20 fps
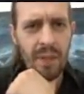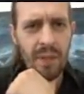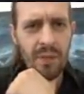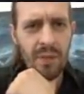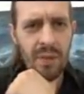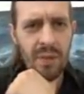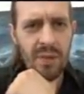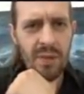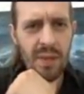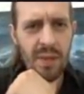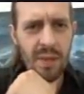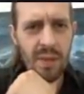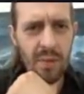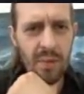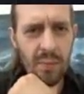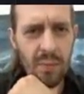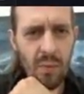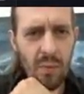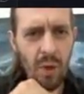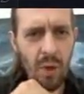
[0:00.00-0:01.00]
so it's a little
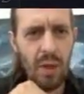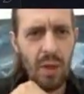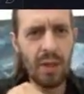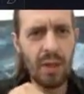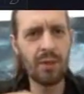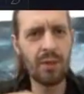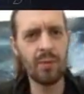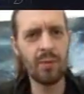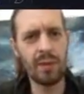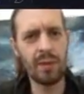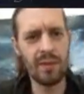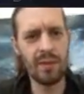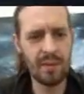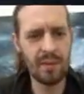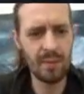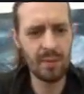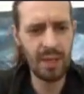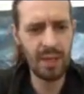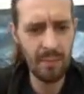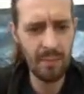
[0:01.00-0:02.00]
bit more accurate
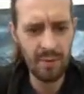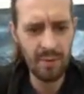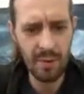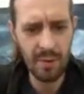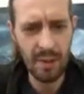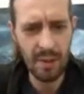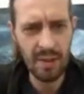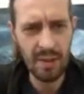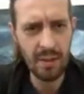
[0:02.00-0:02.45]
sometimes. So